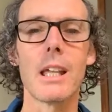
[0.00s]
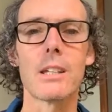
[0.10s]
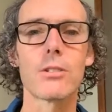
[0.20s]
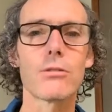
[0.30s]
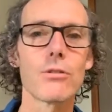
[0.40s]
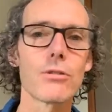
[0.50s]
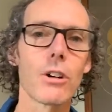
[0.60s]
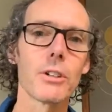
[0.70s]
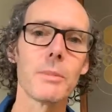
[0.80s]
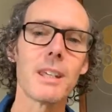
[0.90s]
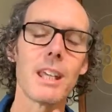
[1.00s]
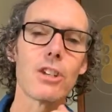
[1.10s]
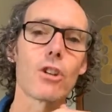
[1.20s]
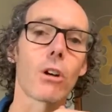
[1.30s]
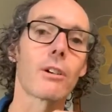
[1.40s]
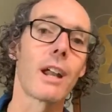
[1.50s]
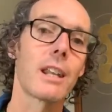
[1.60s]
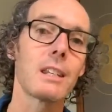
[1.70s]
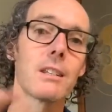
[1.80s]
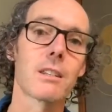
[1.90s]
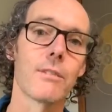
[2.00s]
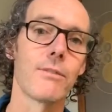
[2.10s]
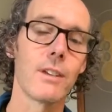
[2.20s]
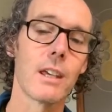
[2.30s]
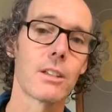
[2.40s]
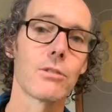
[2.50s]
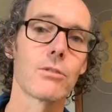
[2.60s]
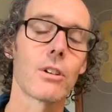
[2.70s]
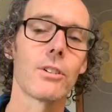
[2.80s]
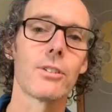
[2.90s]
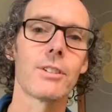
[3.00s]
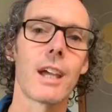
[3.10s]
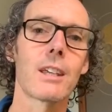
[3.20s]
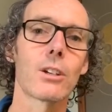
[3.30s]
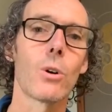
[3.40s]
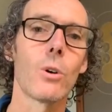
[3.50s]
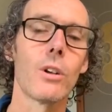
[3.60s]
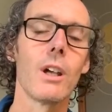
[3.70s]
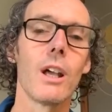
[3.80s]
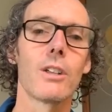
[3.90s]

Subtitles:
indoctrinated into the fear. Choose not to take it on.